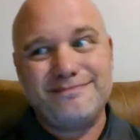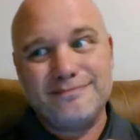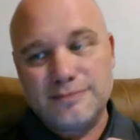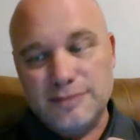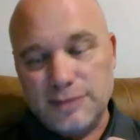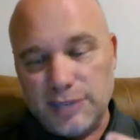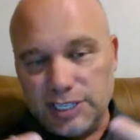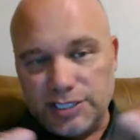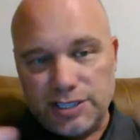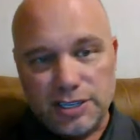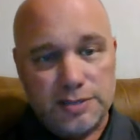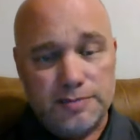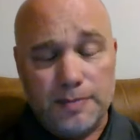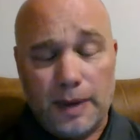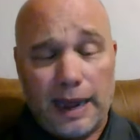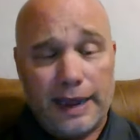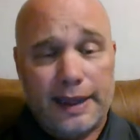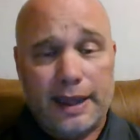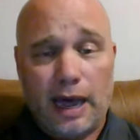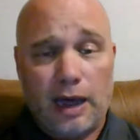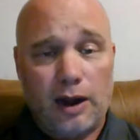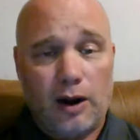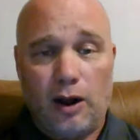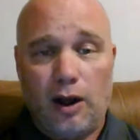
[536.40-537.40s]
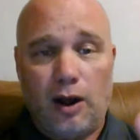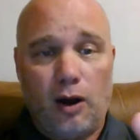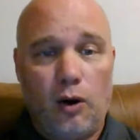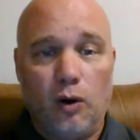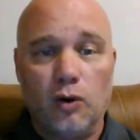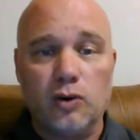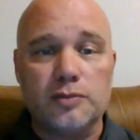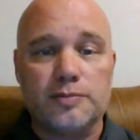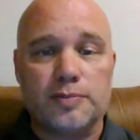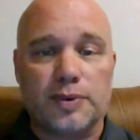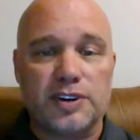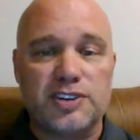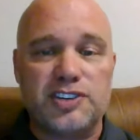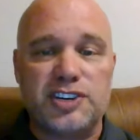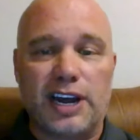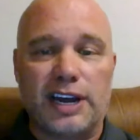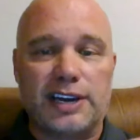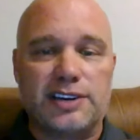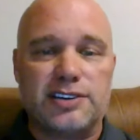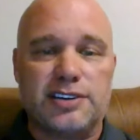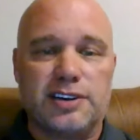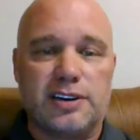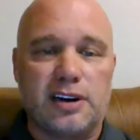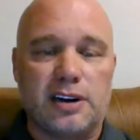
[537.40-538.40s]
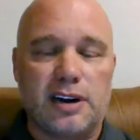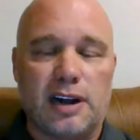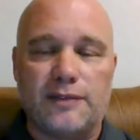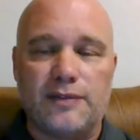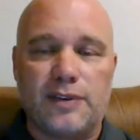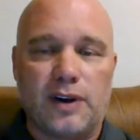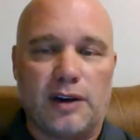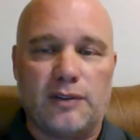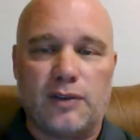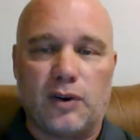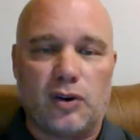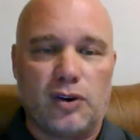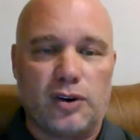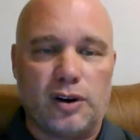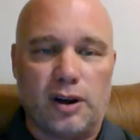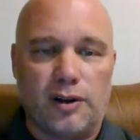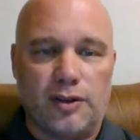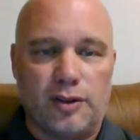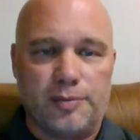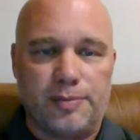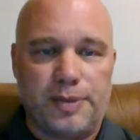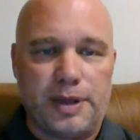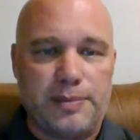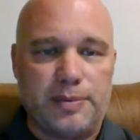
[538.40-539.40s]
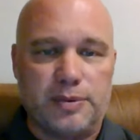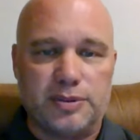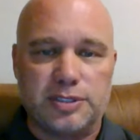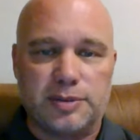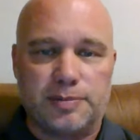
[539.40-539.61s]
this is my kind of own projection, and I've heard other people's